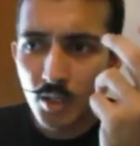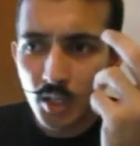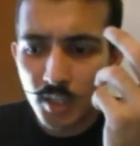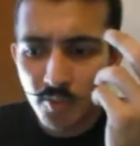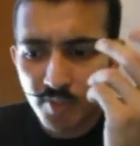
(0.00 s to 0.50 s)

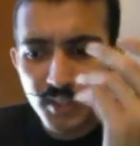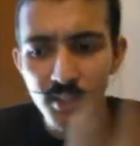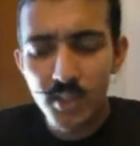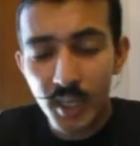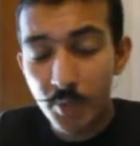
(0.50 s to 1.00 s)

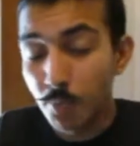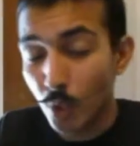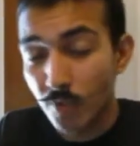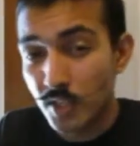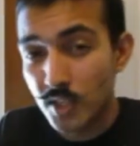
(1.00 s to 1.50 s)
With great
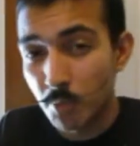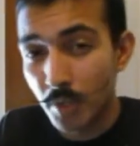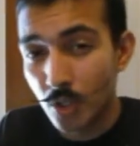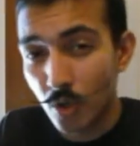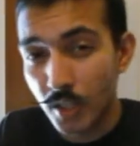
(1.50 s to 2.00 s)
profits in
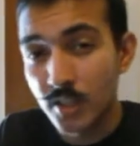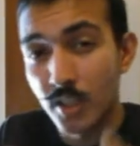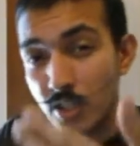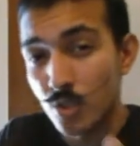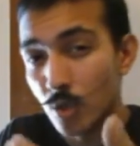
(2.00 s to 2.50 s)
Bitcoin,
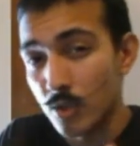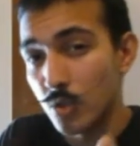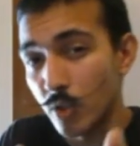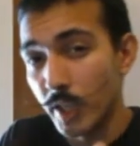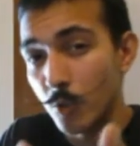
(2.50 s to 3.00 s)
there is
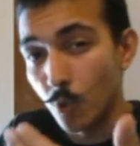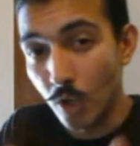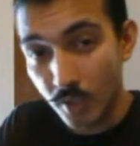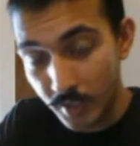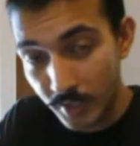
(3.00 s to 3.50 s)
also great
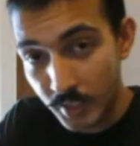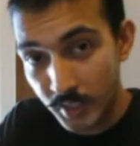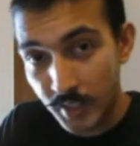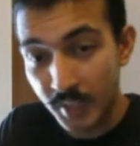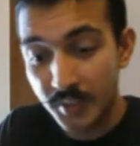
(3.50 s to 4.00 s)

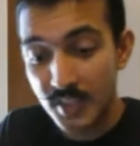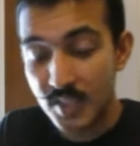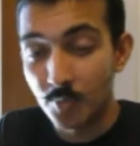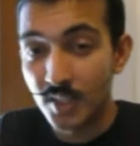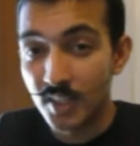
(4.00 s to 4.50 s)
volatility, and that's
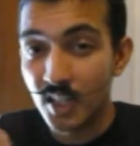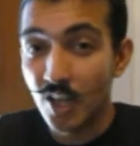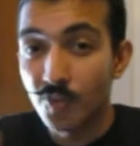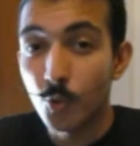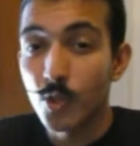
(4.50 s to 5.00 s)
something that
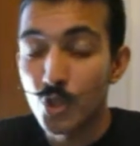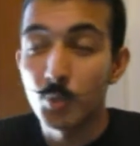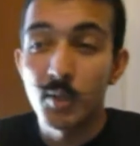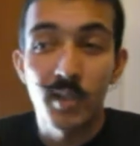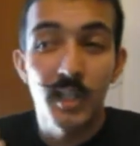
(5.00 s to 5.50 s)
everyone should
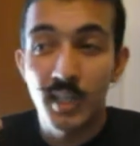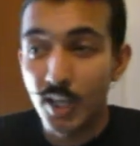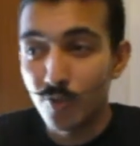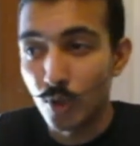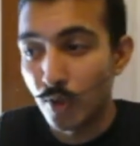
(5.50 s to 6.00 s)
be very
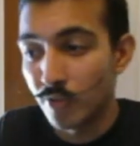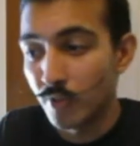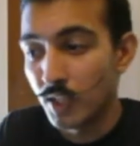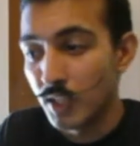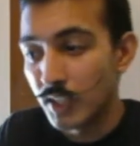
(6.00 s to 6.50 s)
careful of.
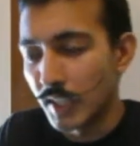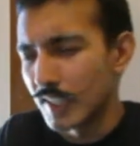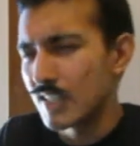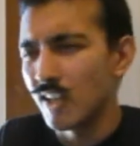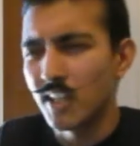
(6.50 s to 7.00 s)

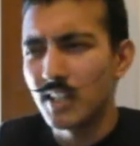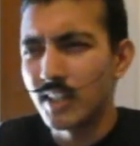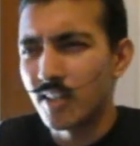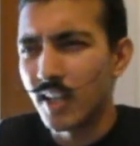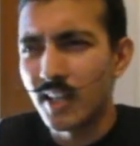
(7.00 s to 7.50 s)
It's
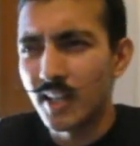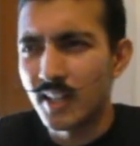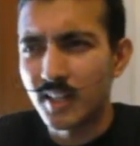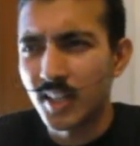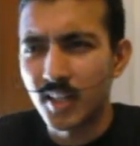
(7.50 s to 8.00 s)
currently trading at,
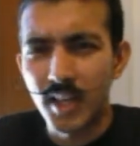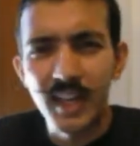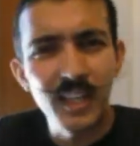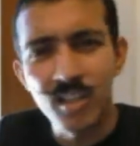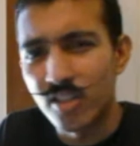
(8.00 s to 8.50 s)
I think,
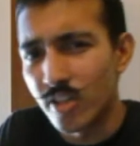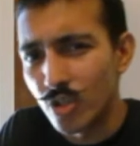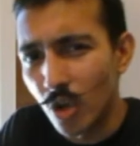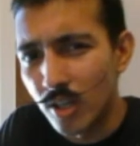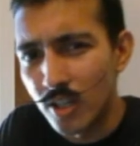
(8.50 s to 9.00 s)

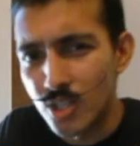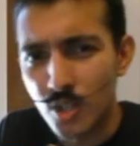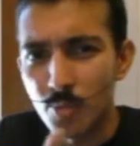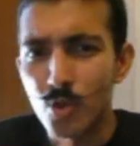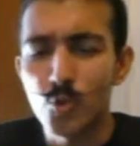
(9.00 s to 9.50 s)
$1,800
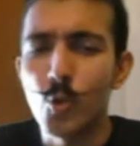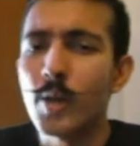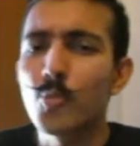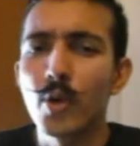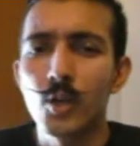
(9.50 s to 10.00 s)
or about
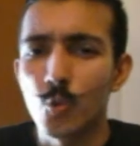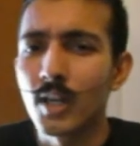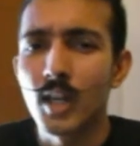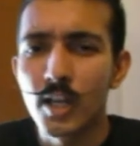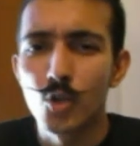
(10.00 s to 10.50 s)

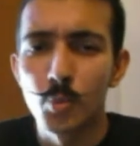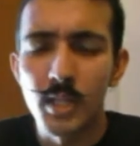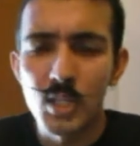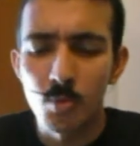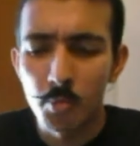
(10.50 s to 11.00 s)
1.1 lakh
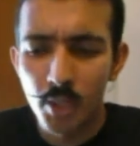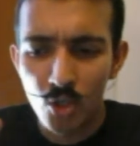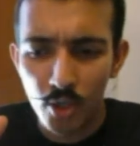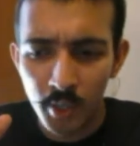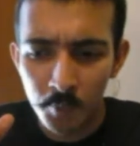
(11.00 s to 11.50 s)
rupees per
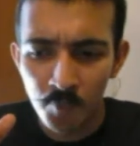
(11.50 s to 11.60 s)
Bitcoin.